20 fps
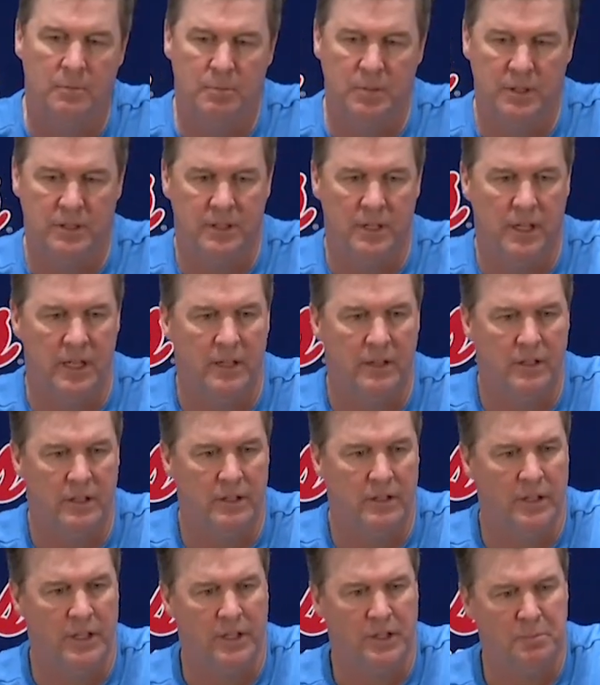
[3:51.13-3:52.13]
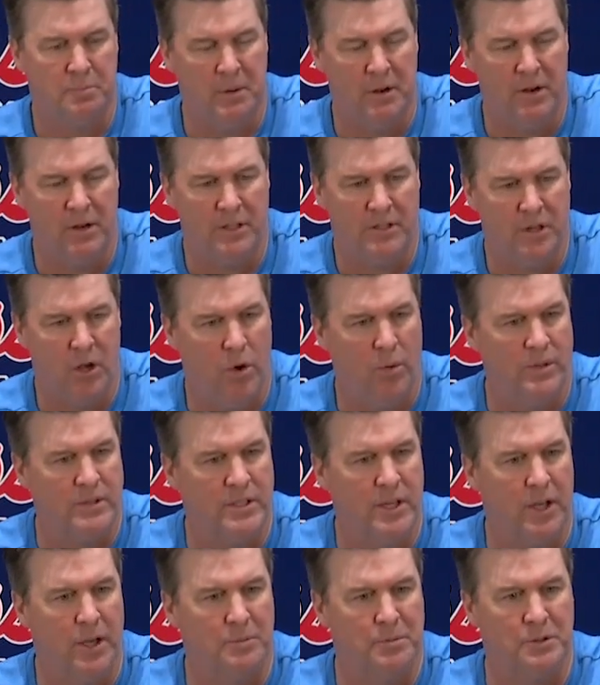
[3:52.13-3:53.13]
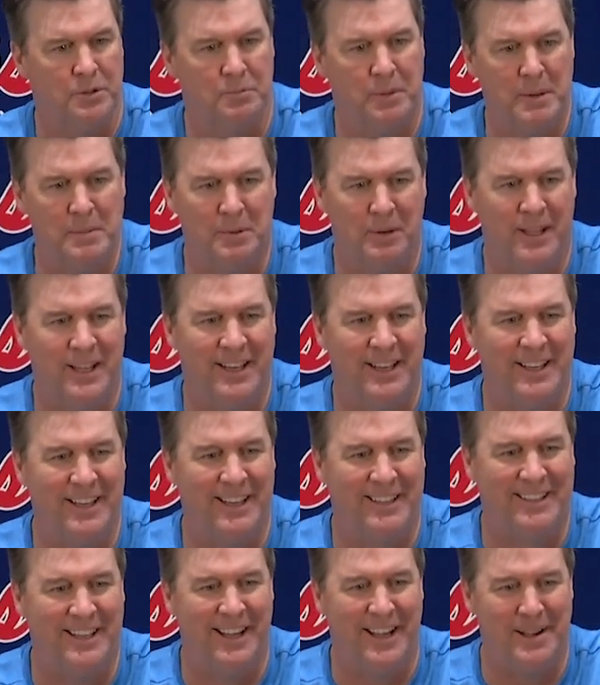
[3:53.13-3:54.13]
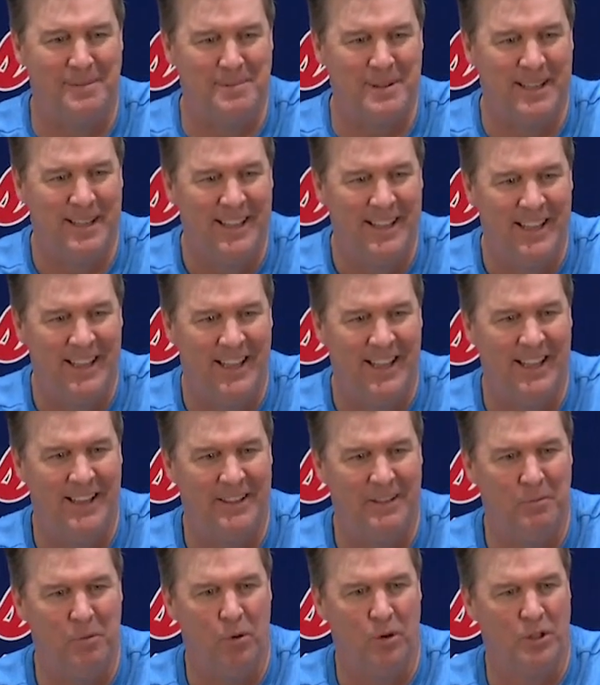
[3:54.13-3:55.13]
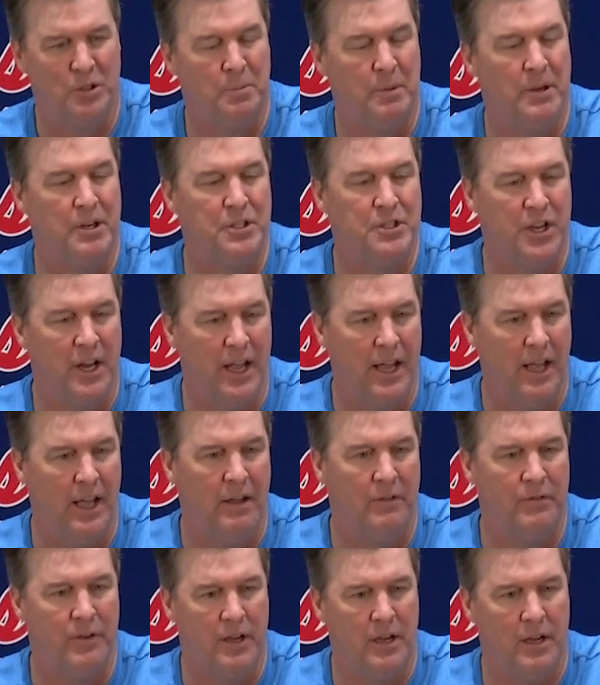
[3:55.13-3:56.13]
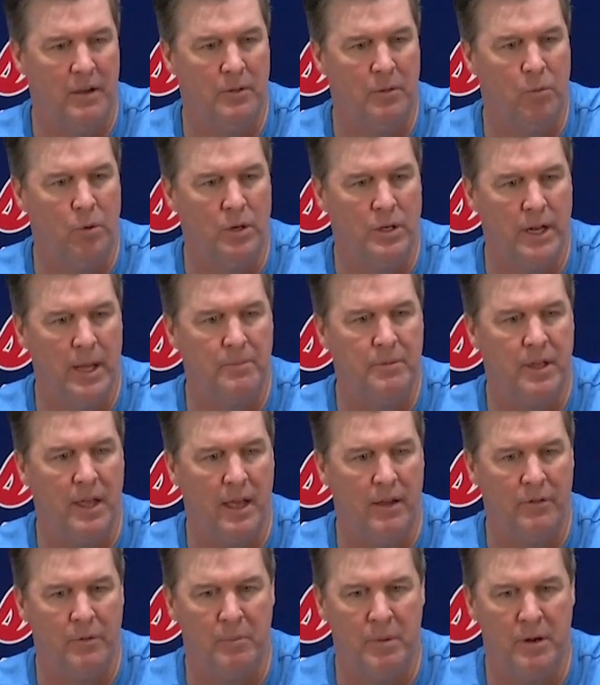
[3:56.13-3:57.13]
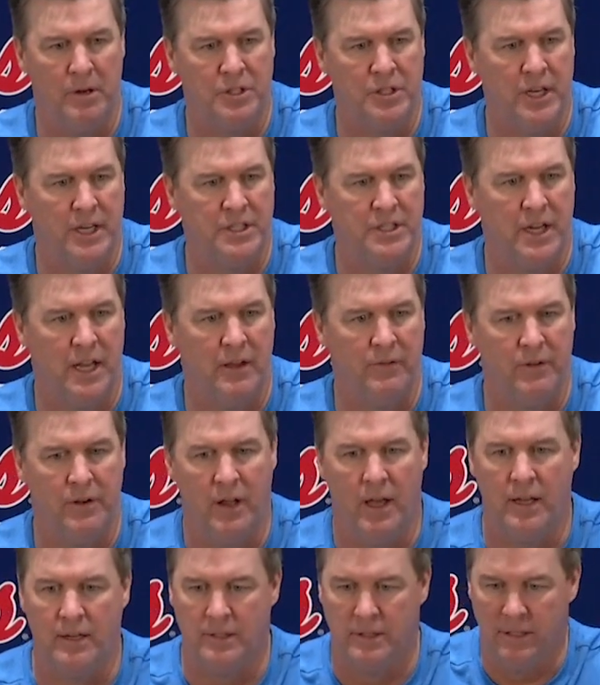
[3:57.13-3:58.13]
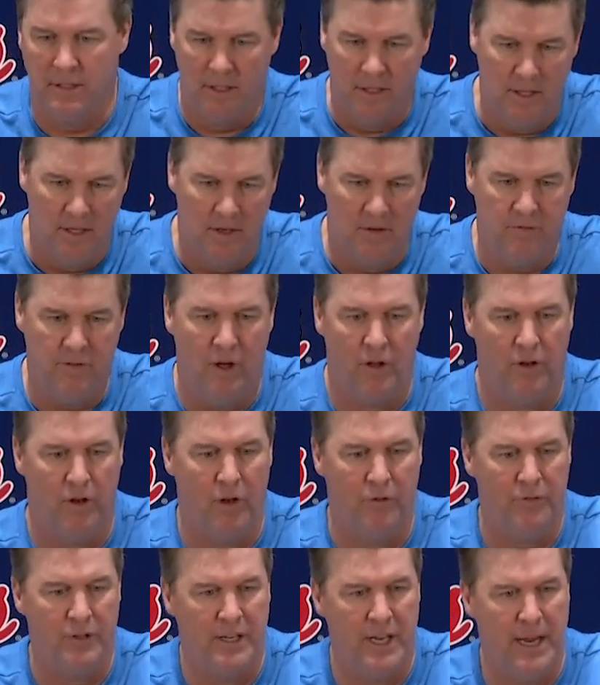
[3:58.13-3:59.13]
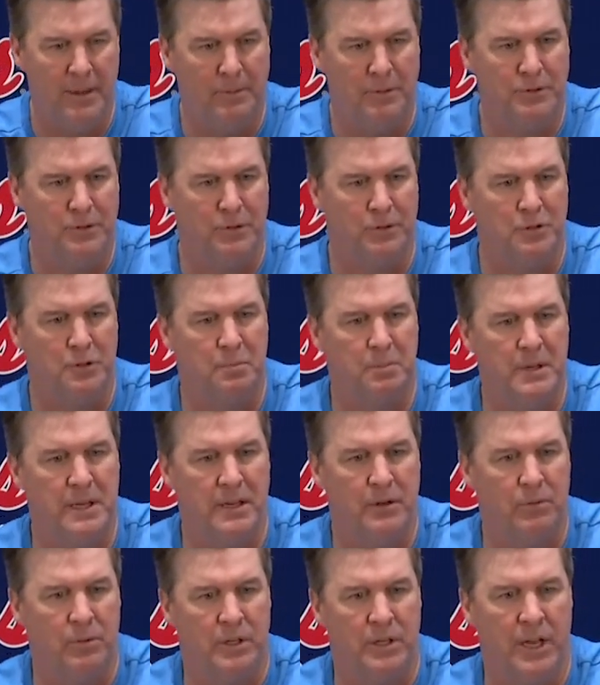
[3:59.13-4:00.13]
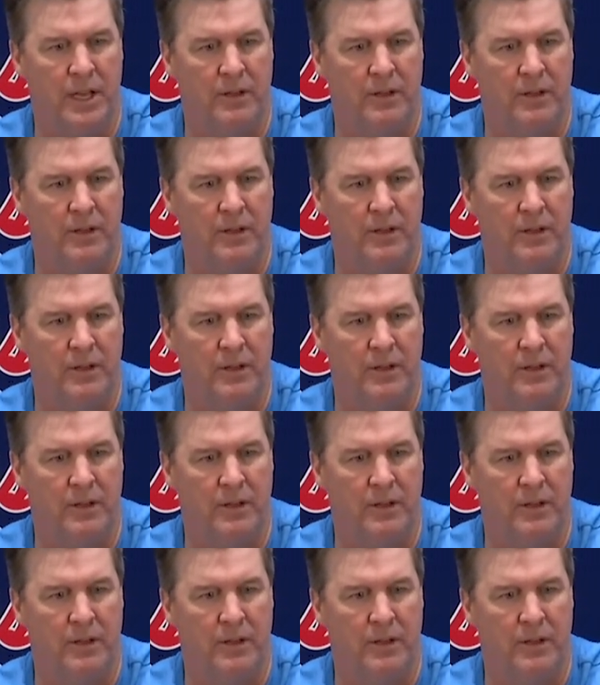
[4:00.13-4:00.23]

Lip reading: But the experience always helps because people get nicked up. And the more experience you have, the more depth you have, the better chance you have of not falling off the table, so to speak, when